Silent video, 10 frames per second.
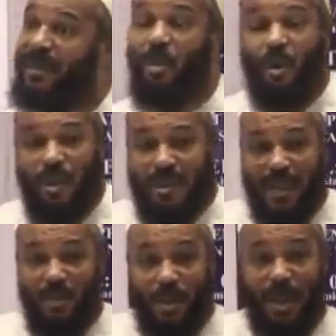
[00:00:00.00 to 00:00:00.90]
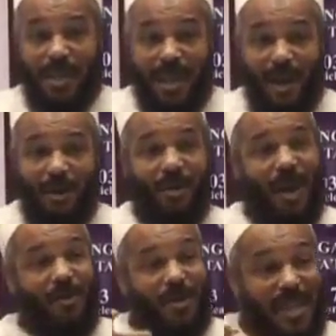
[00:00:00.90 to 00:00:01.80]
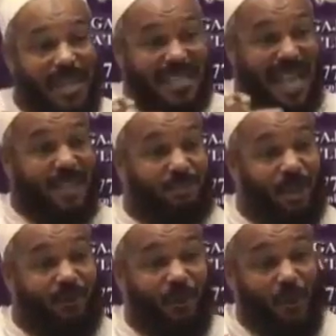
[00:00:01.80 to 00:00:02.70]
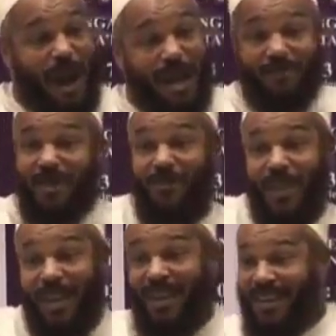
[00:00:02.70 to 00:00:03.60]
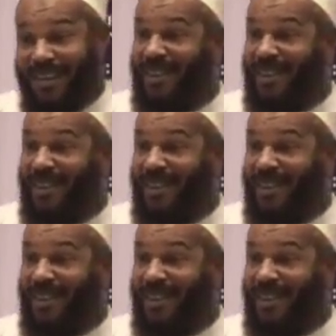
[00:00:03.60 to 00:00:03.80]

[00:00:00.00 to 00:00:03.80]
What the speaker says: So is that okay now? We say it's natural for wives if they,